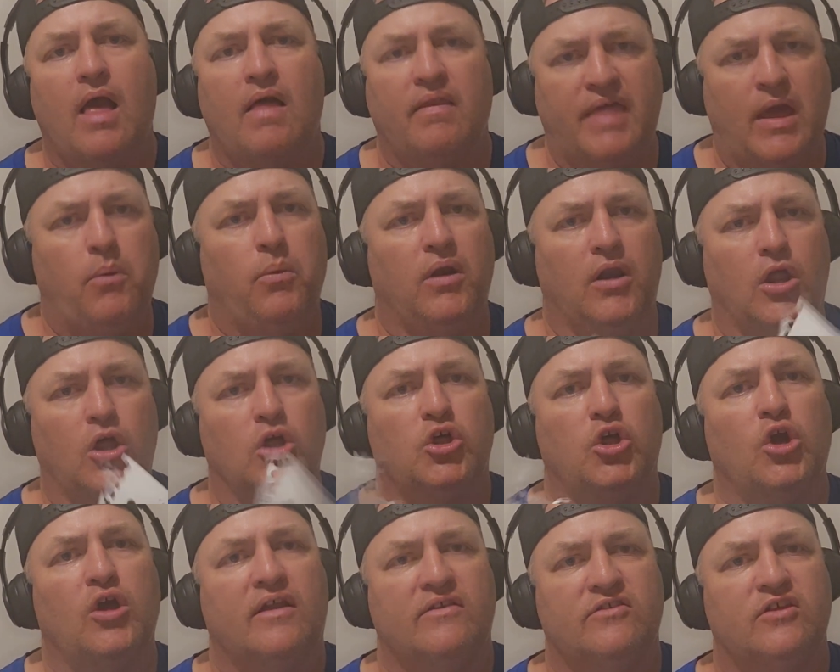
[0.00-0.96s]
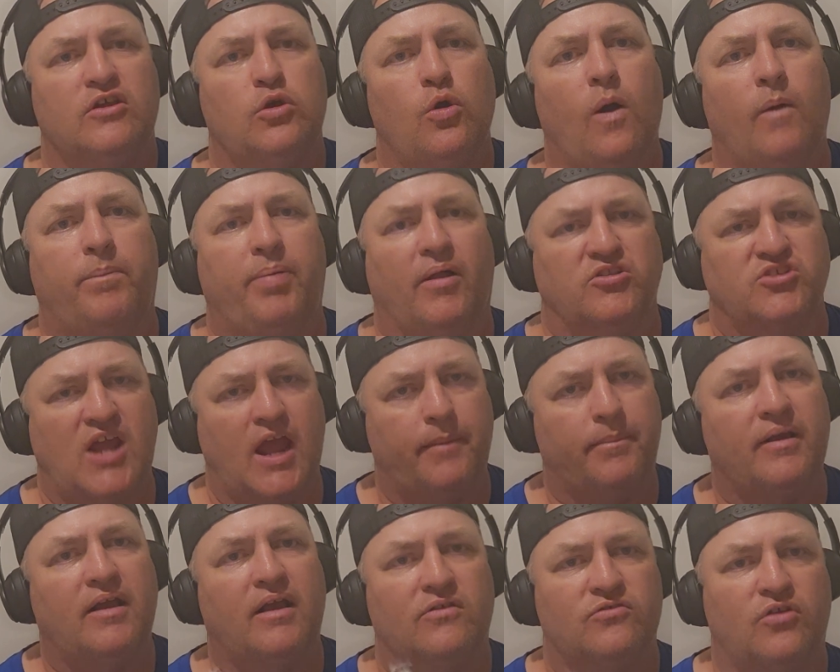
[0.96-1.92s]
They would look good as a UFL
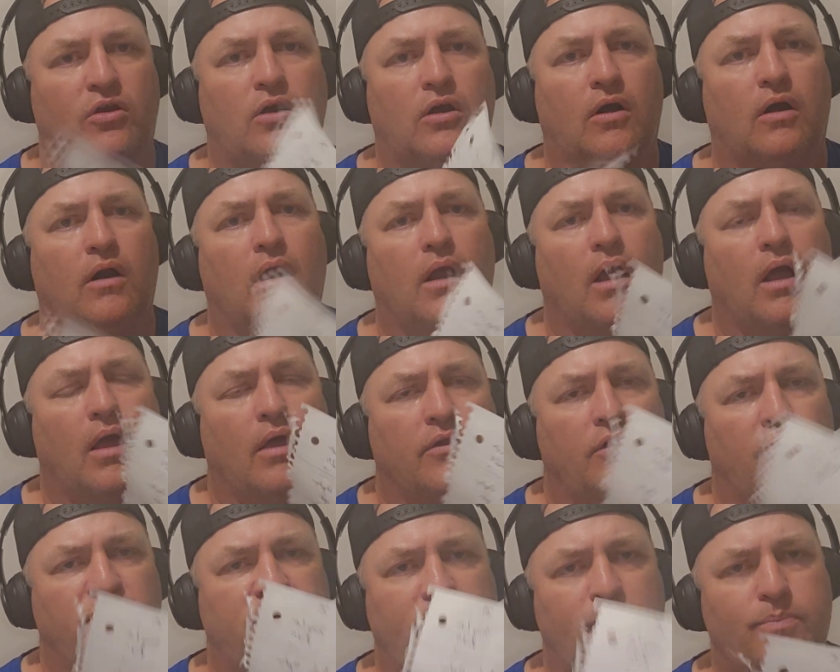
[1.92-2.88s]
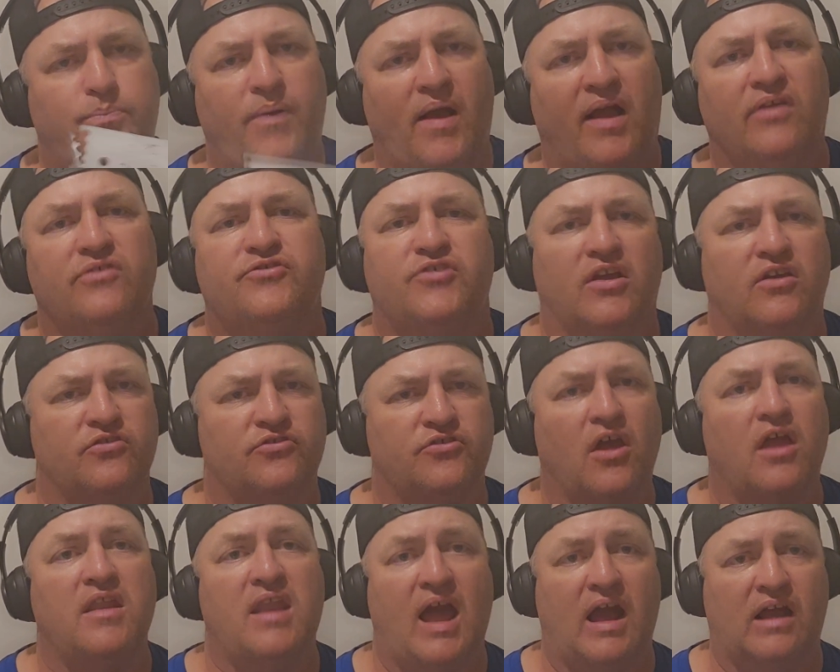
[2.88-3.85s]
champion because their defense
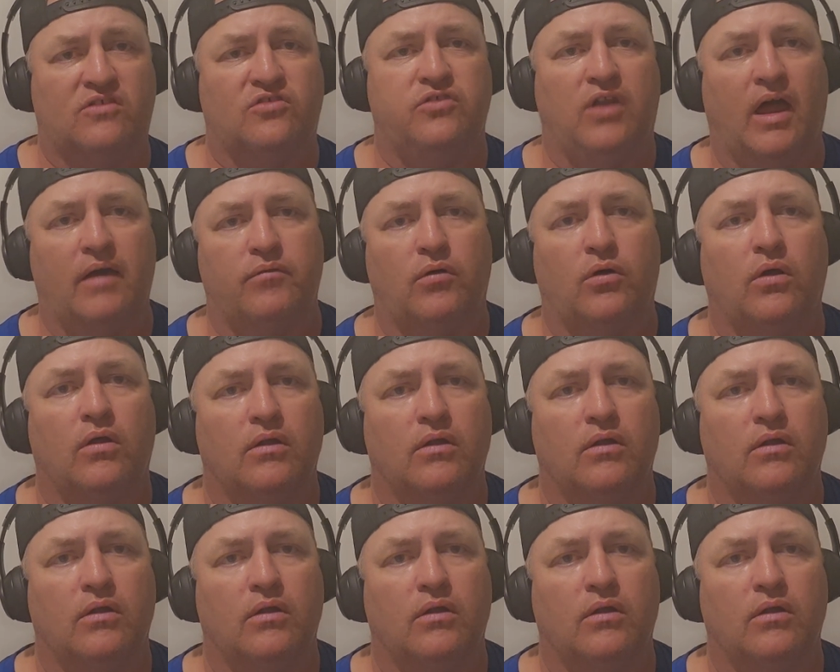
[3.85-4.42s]
is next level.